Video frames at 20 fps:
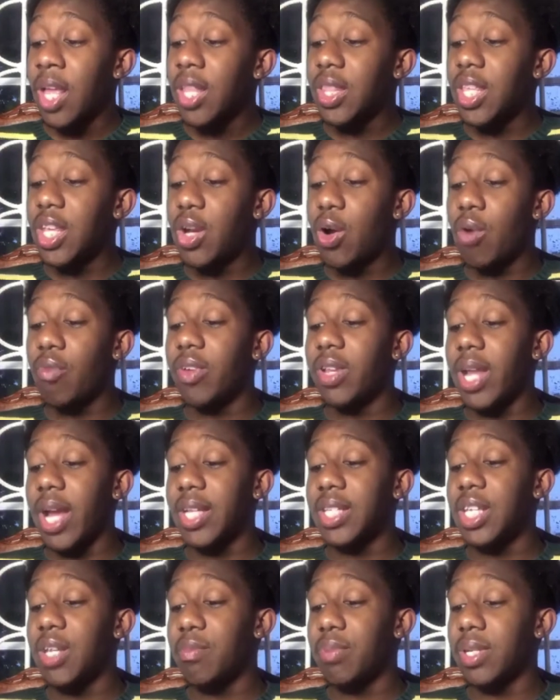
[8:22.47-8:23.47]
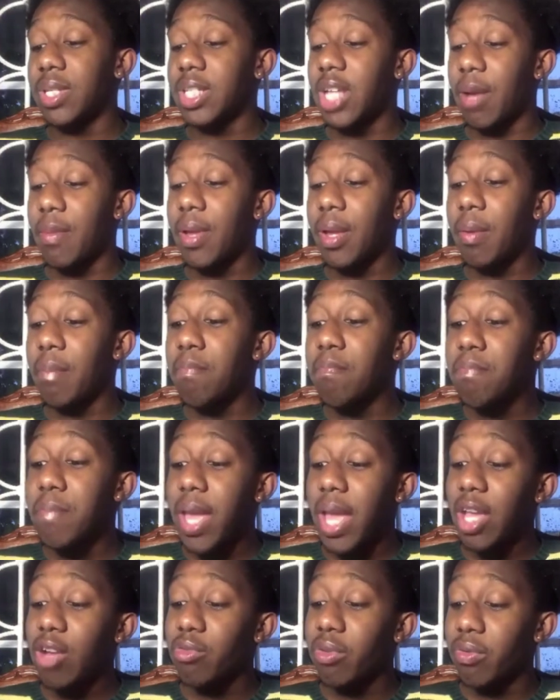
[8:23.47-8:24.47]
The COVID-19 pandemic
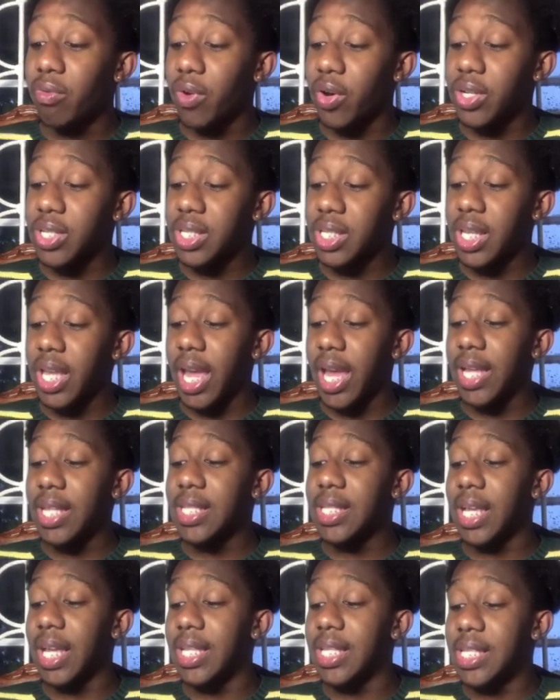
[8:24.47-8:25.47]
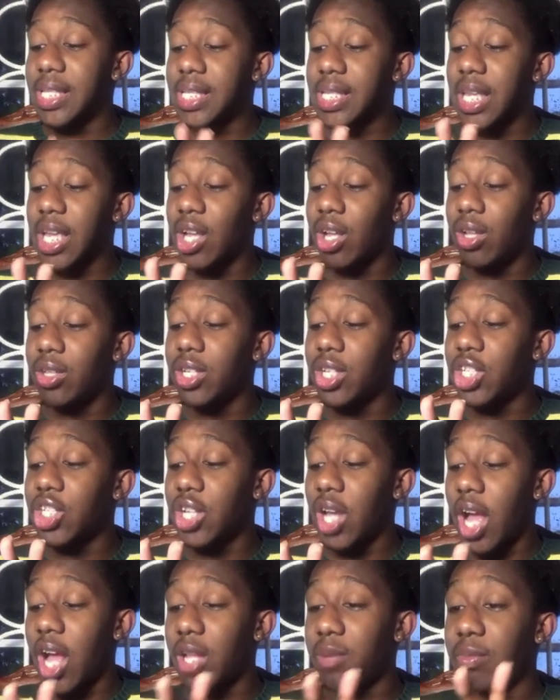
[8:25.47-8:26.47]
may reverse gains in skilled
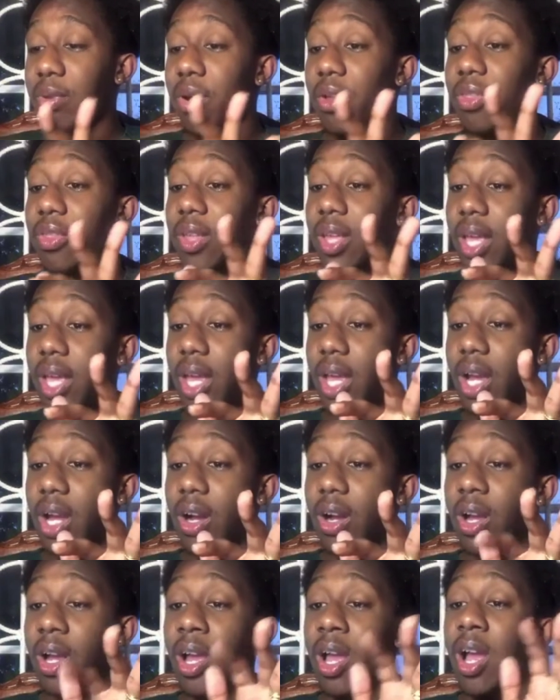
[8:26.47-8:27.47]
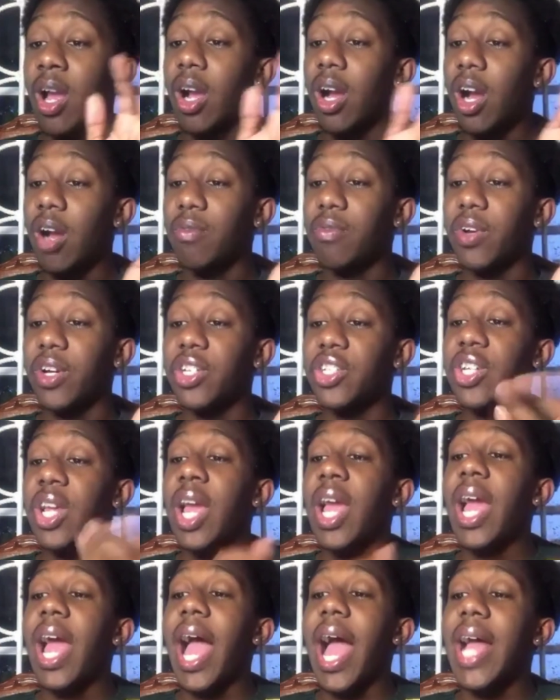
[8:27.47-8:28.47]
childbirth care coverage
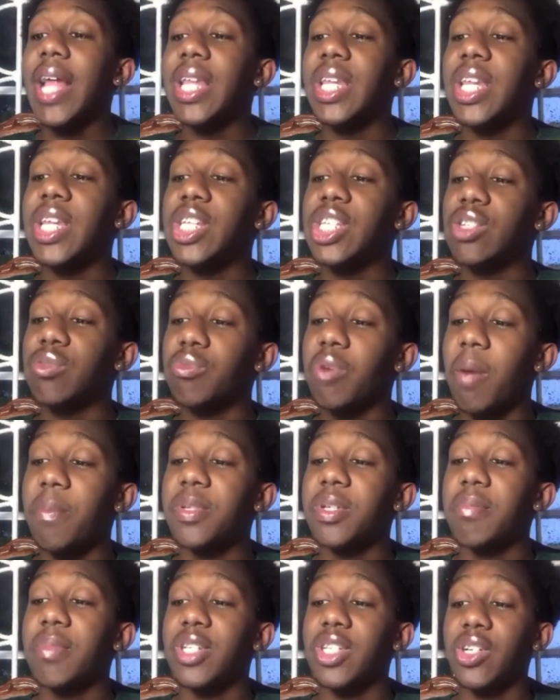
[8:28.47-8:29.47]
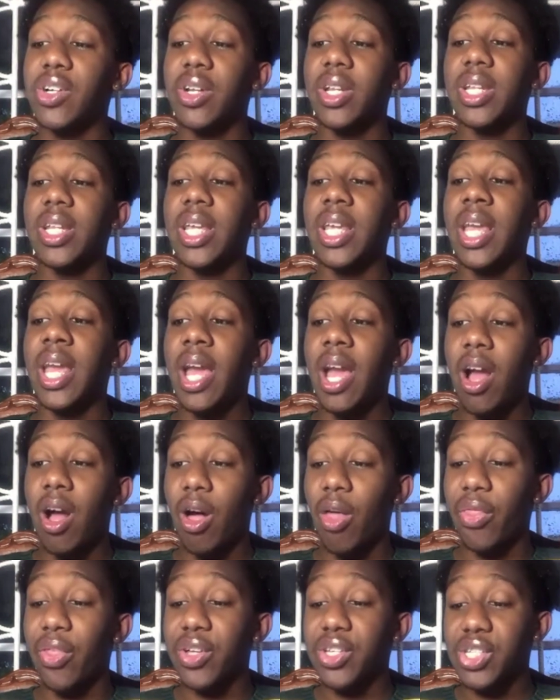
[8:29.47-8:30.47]
and disrupt maternity
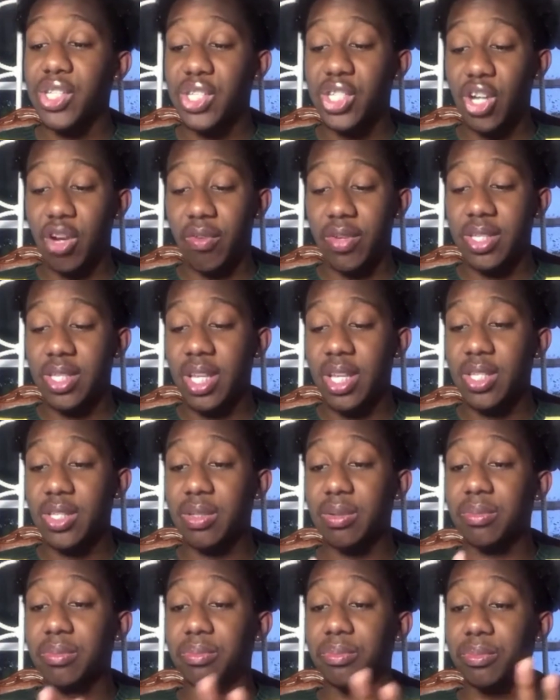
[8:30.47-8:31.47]
health services.